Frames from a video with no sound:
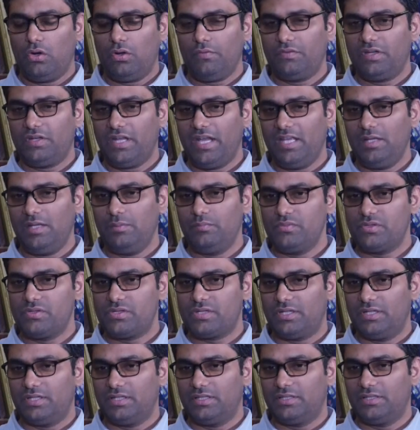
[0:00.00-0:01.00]
a lot of
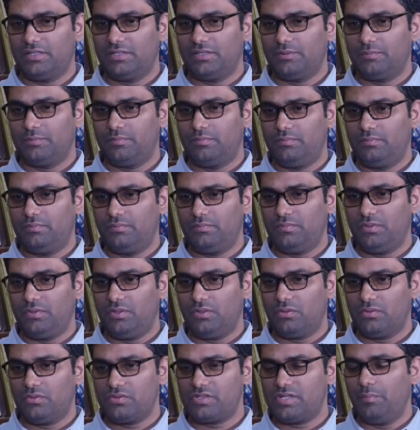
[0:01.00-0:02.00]
times,
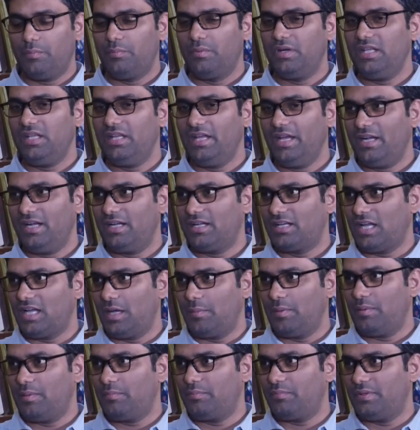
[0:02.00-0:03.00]
somebody had
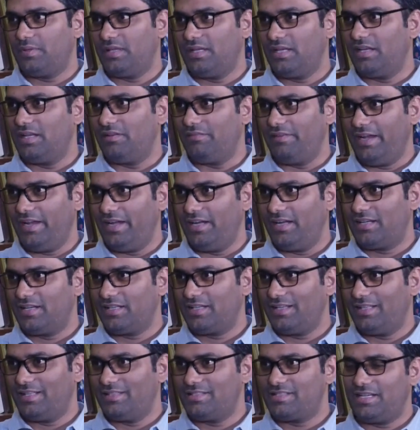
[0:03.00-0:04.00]
come up in an
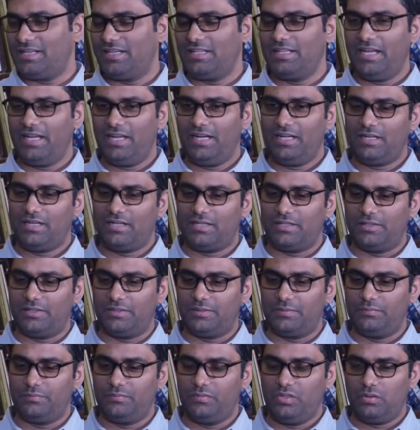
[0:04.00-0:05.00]
event and said that,
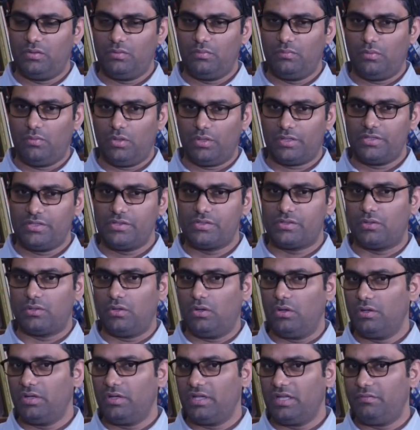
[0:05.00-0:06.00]
what
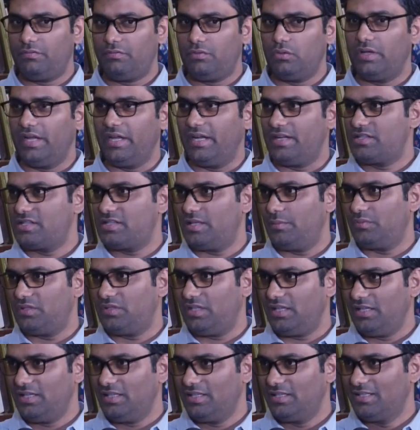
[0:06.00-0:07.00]
is wrong if you get
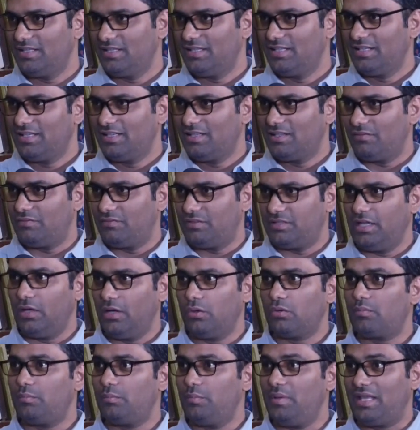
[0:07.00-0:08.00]
something
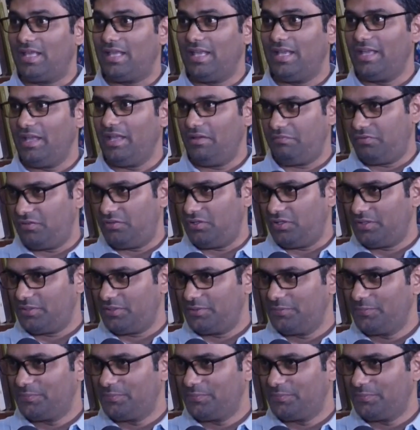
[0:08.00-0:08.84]
without making effort.